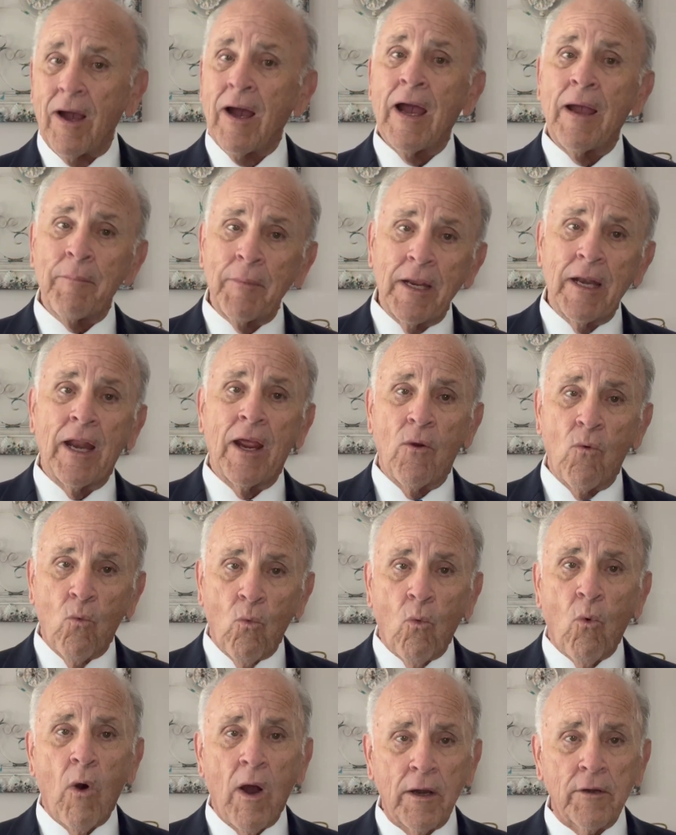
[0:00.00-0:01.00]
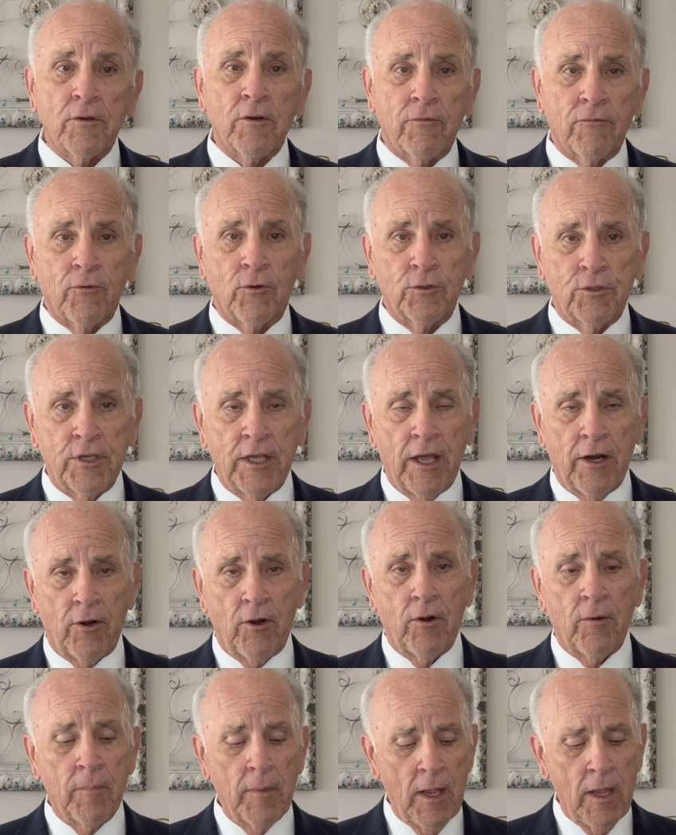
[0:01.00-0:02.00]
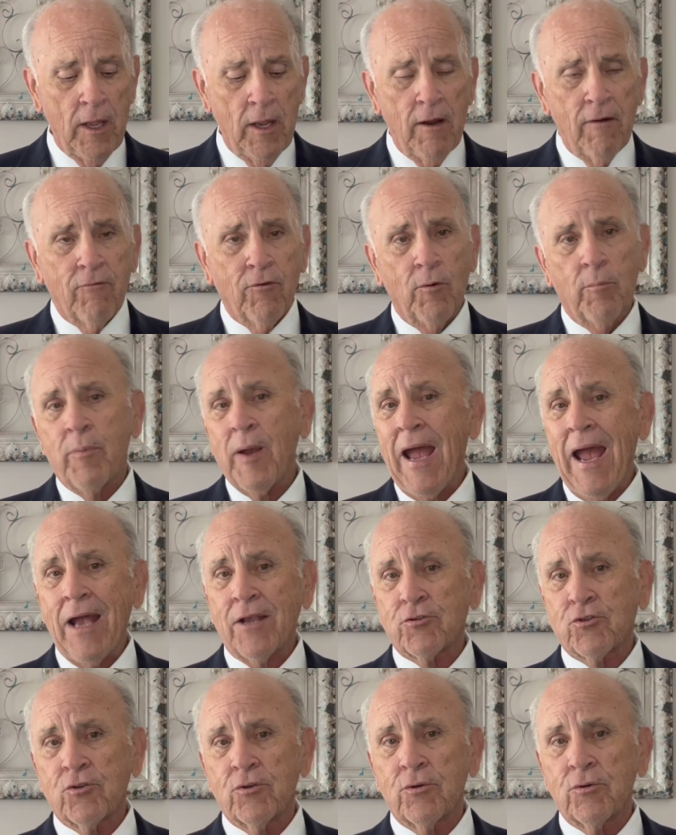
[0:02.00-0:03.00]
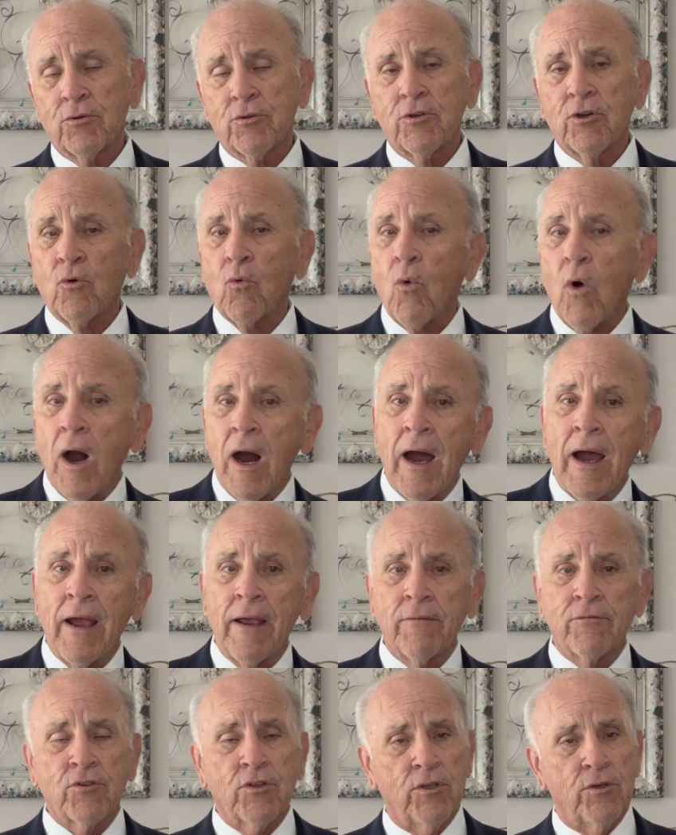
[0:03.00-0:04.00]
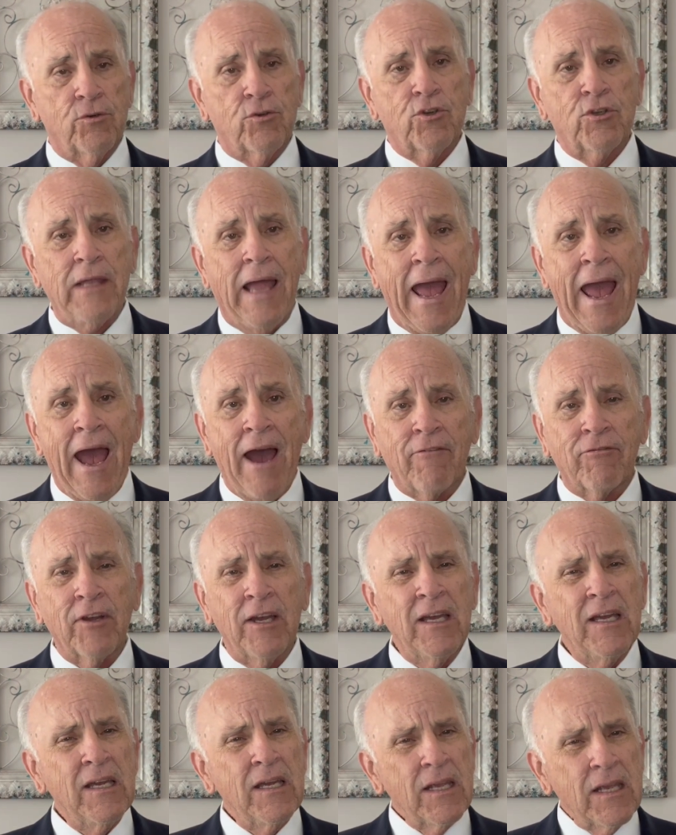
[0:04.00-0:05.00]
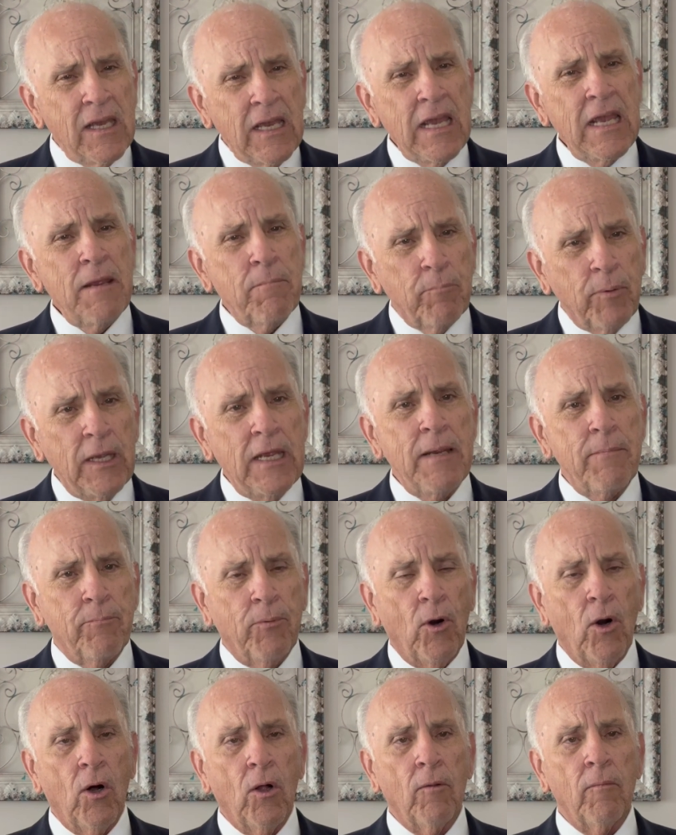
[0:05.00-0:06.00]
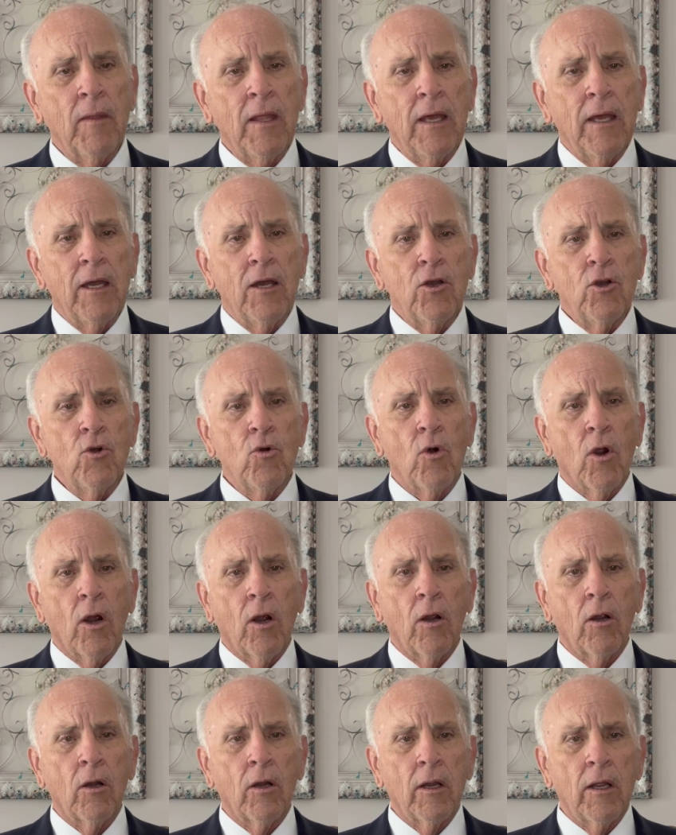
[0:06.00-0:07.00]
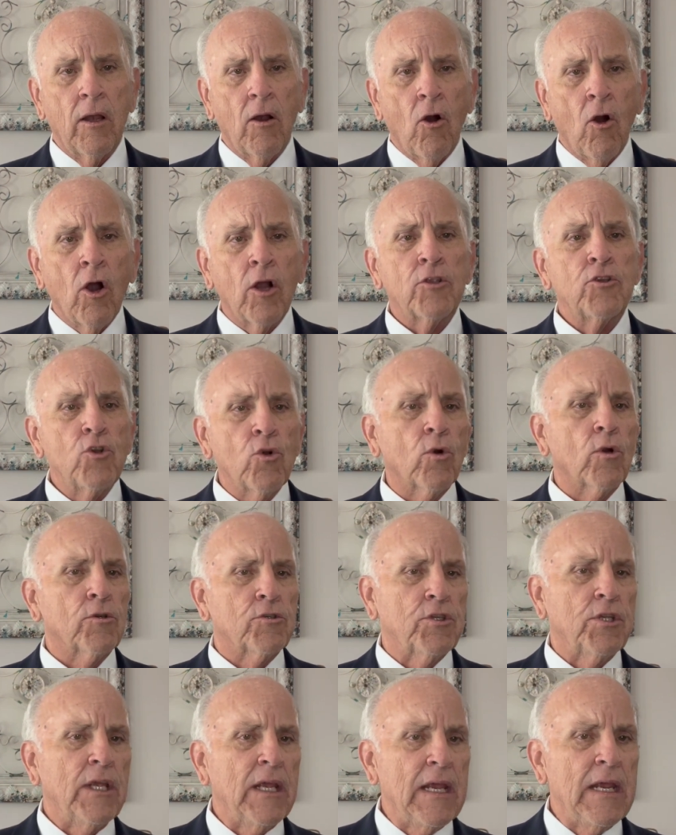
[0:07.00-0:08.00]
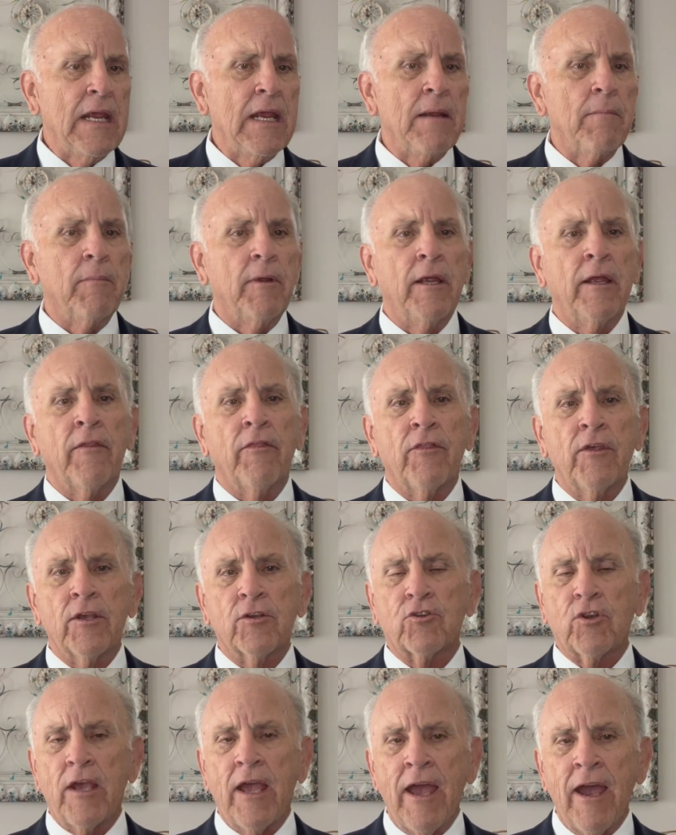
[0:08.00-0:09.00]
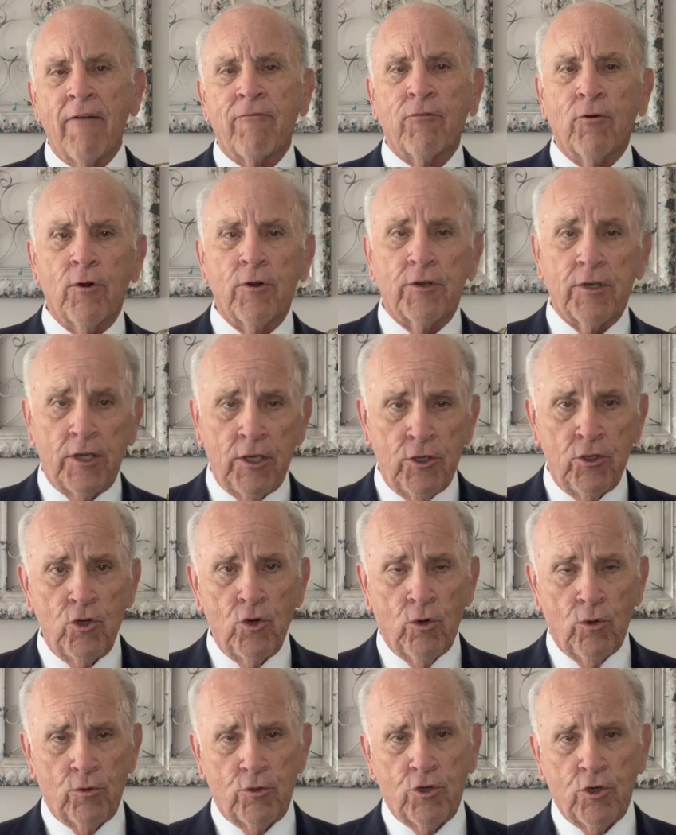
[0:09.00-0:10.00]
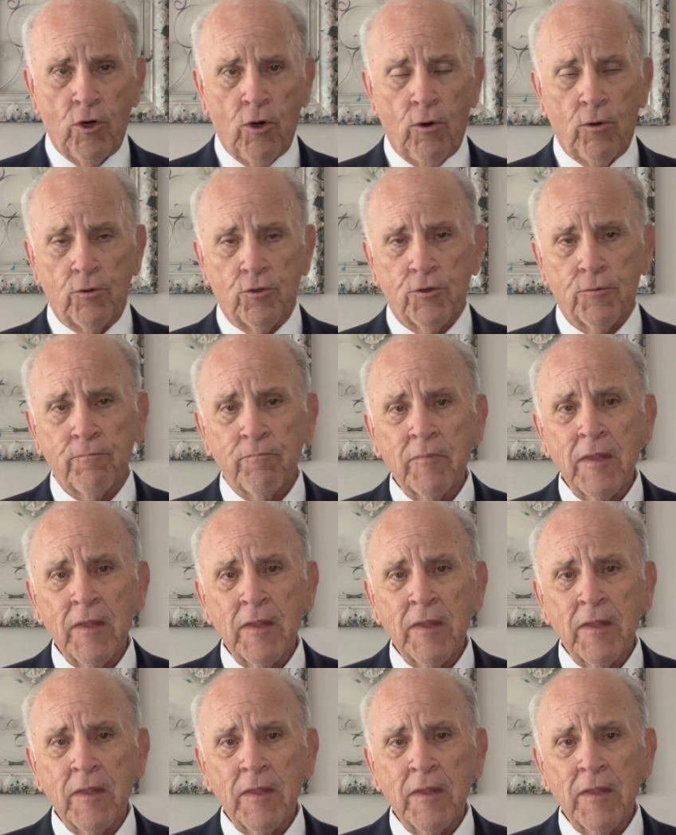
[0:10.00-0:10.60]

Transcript: I mean, a wonderful dinner for pastors, their wives, their staff, key people who are on your team in this effort in your church.